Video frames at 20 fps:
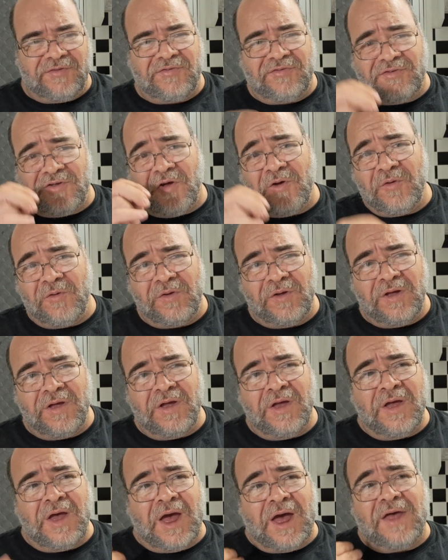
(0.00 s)
So
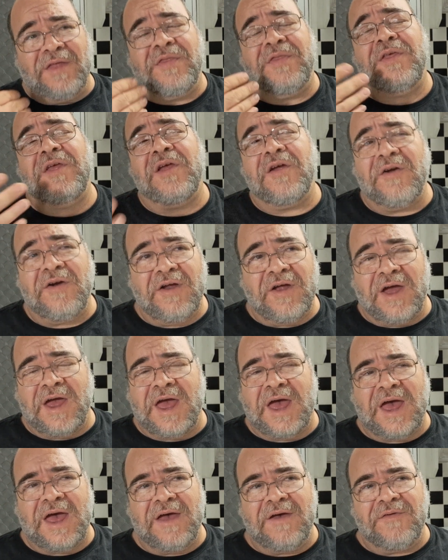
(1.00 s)
a theory I
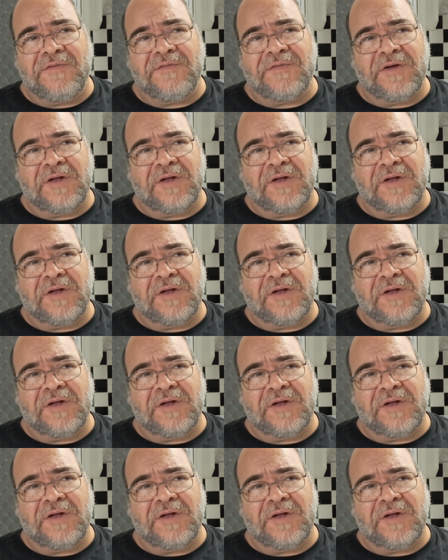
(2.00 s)
have,